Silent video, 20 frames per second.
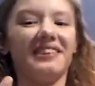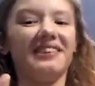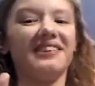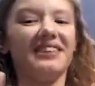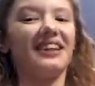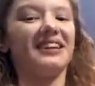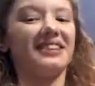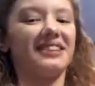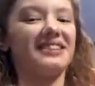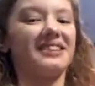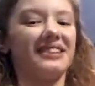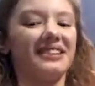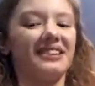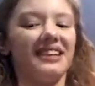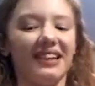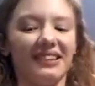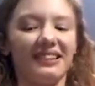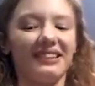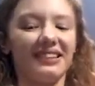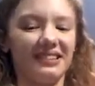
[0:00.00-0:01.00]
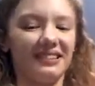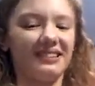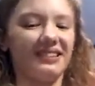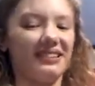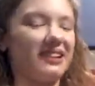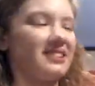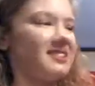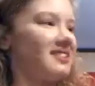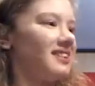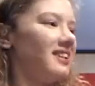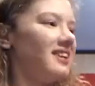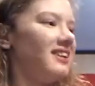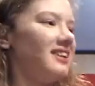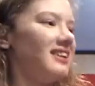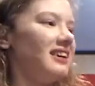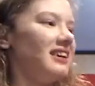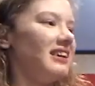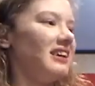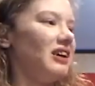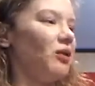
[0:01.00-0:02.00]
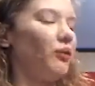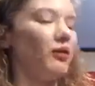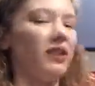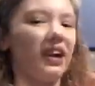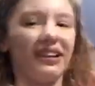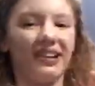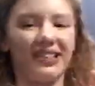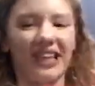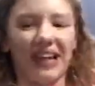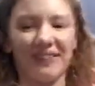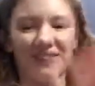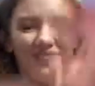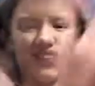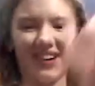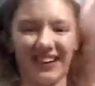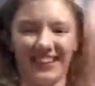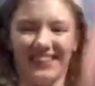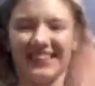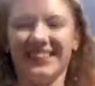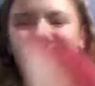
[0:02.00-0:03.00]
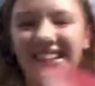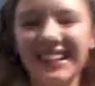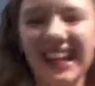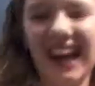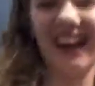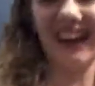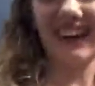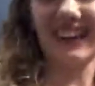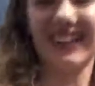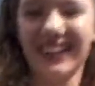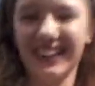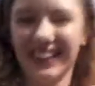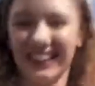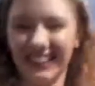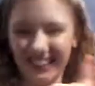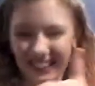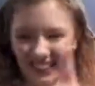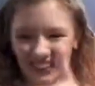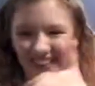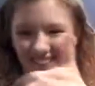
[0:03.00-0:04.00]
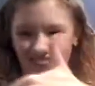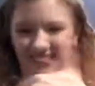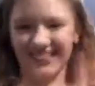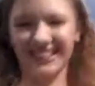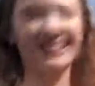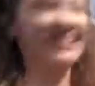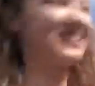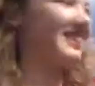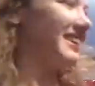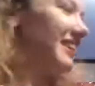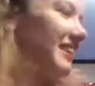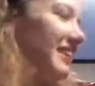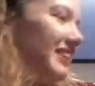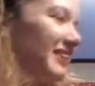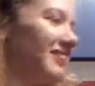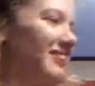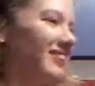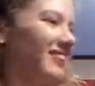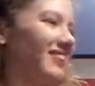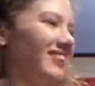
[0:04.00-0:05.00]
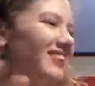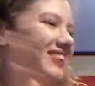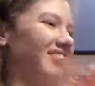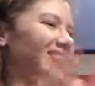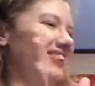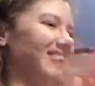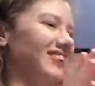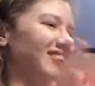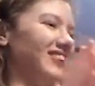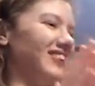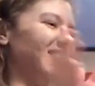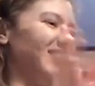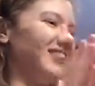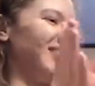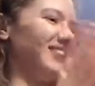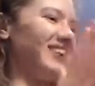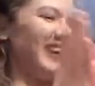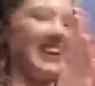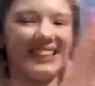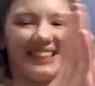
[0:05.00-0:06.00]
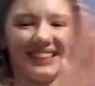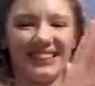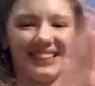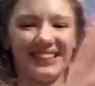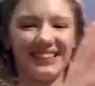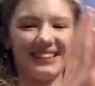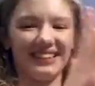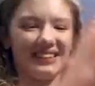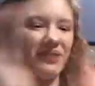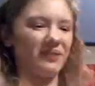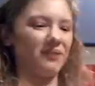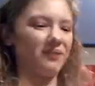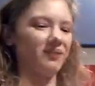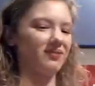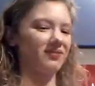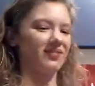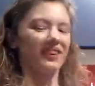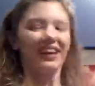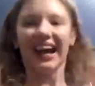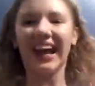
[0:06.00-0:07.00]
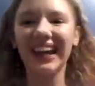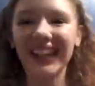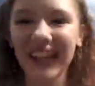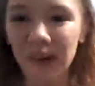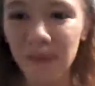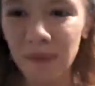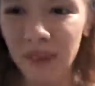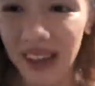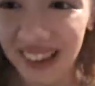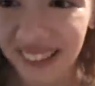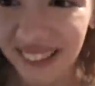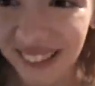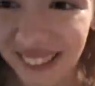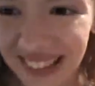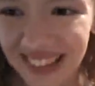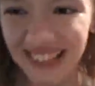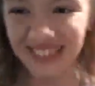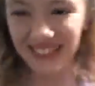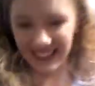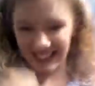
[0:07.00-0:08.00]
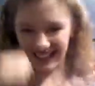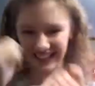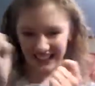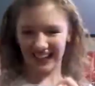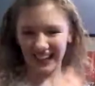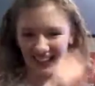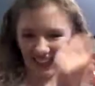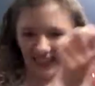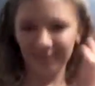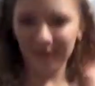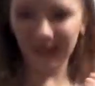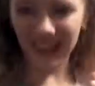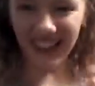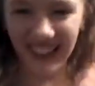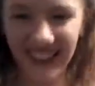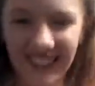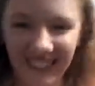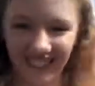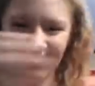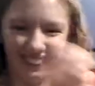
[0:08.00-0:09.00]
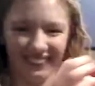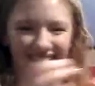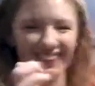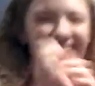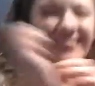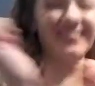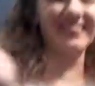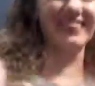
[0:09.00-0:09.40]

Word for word: we were yes, using. Yes, yes. And um, we going to this, just have it. This yeah. is the Buff Thirty. Mm, it comes yes. with the thingy. And a mirror, like it's another, and a mirror,